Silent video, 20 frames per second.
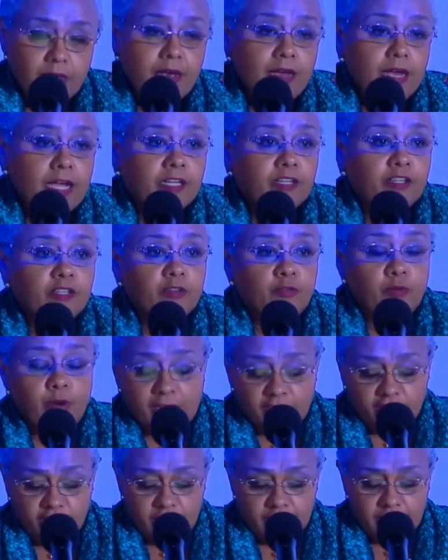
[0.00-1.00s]
I
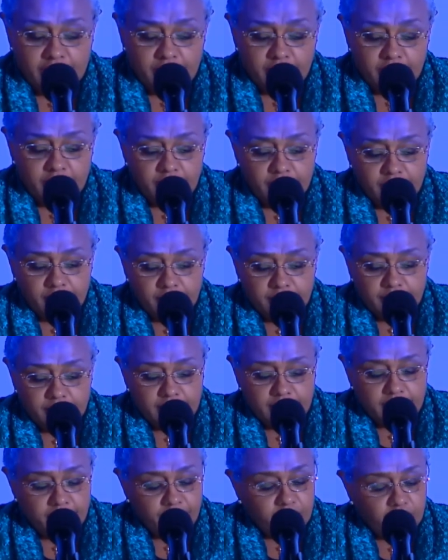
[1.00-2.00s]
congratulate
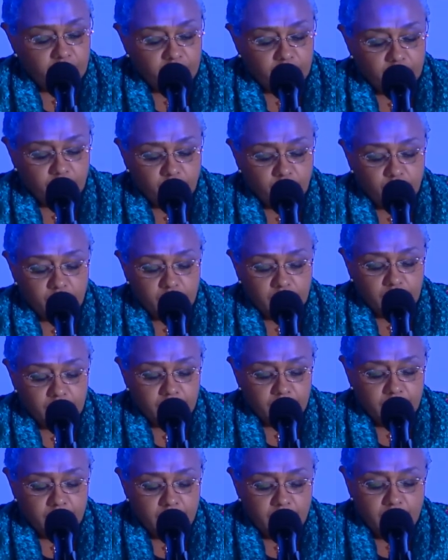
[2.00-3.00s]
Save the Children
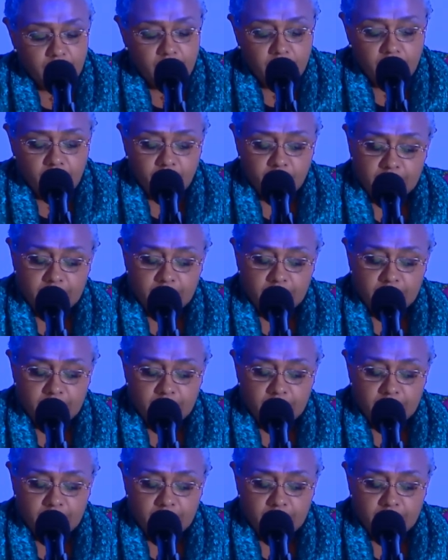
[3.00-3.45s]
for